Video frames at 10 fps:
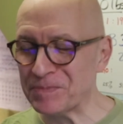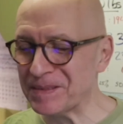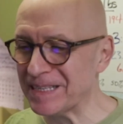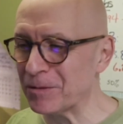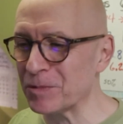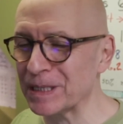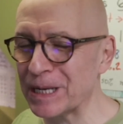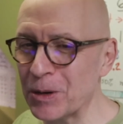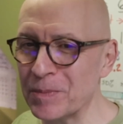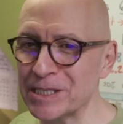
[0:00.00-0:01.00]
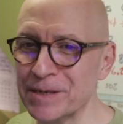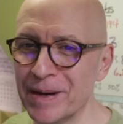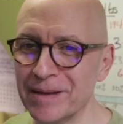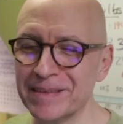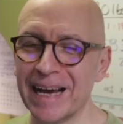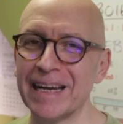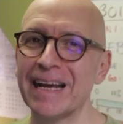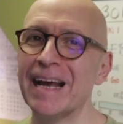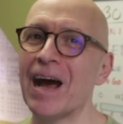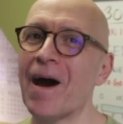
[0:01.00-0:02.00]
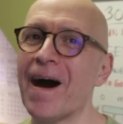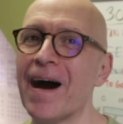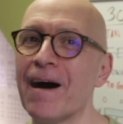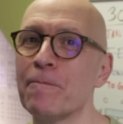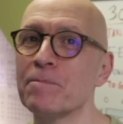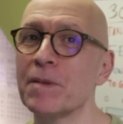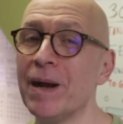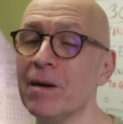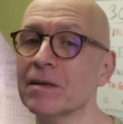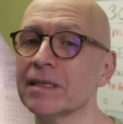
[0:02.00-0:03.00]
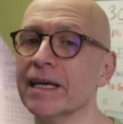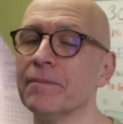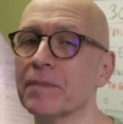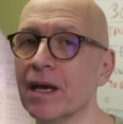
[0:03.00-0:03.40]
Didn't really know much about that. Apparently,